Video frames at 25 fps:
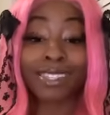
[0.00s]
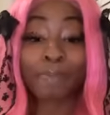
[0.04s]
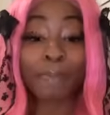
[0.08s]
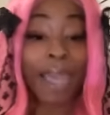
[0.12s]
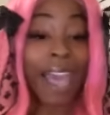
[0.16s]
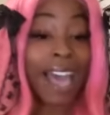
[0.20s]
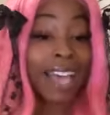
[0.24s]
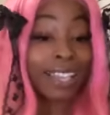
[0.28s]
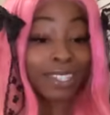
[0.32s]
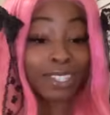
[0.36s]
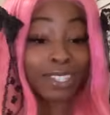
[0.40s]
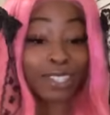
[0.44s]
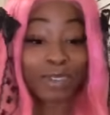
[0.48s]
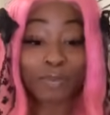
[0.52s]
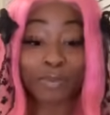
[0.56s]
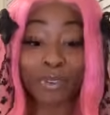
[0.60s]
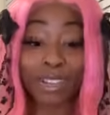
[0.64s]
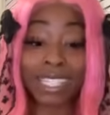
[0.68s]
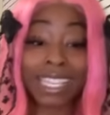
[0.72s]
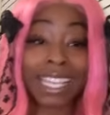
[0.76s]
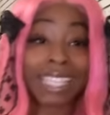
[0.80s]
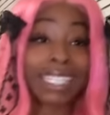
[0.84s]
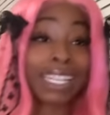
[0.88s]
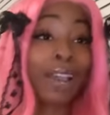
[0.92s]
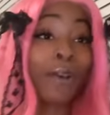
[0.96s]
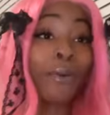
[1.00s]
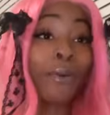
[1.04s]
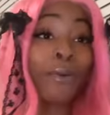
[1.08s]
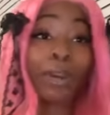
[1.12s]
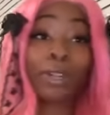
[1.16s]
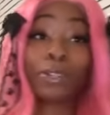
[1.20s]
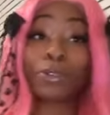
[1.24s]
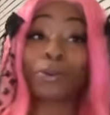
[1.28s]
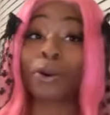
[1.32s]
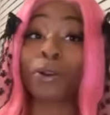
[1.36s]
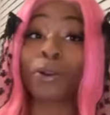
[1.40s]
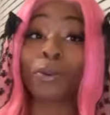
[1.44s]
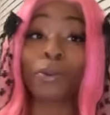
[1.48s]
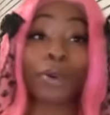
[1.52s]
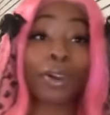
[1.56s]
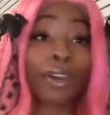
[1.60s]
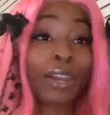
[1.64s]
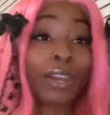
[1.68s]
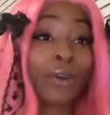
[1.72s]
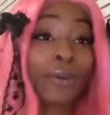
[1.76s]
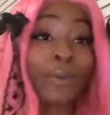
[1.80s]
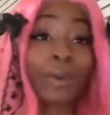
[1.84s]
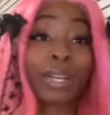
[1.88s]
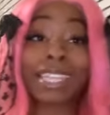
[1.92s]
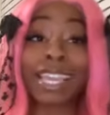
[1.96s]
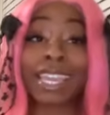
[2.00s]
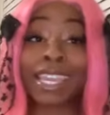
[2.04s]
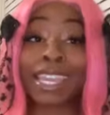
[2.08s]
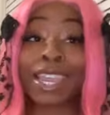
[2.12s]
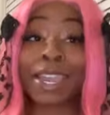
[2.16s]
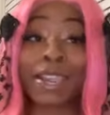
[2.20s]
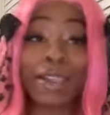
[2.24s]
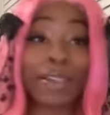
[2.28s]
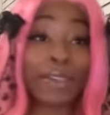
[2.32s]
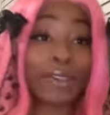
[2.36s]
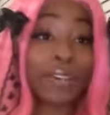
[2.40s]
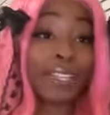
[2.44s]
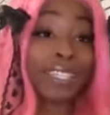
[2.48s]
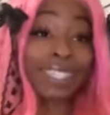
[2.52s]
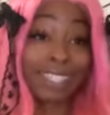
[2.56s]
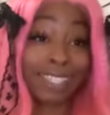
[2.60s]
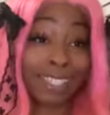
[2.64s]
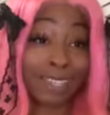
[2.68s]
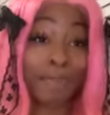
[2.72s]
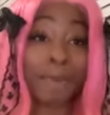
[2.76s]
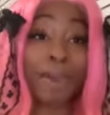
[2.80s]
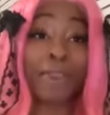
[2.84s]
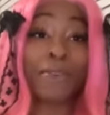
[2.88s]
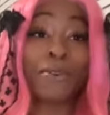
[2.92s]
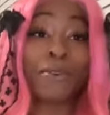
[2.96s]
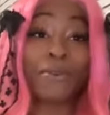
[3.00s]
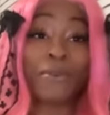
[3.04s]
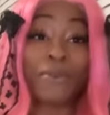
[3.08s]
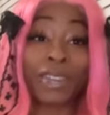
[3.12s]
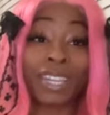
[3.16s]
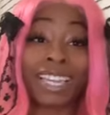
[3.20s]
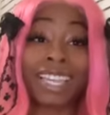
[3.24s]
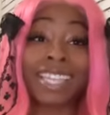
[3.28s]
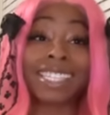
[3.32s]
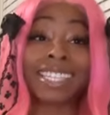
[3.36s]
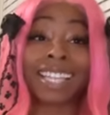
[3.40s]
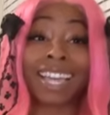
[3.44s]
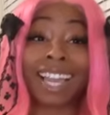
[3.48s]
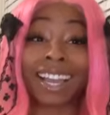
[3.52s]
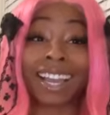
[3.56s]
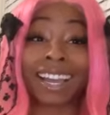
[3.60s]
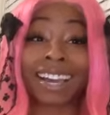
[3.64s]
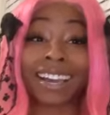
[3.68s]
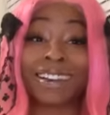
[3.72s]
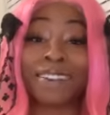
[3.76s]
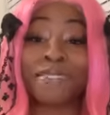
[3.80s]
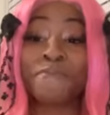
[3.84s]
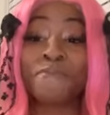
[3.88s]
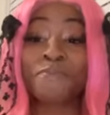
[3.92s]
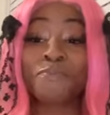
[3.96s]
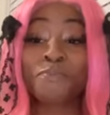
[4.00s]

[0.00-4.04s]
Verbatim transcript: passenger princess. They're gonna want to do all the work. They're gonna want to take care of you. This is somebody who really is like a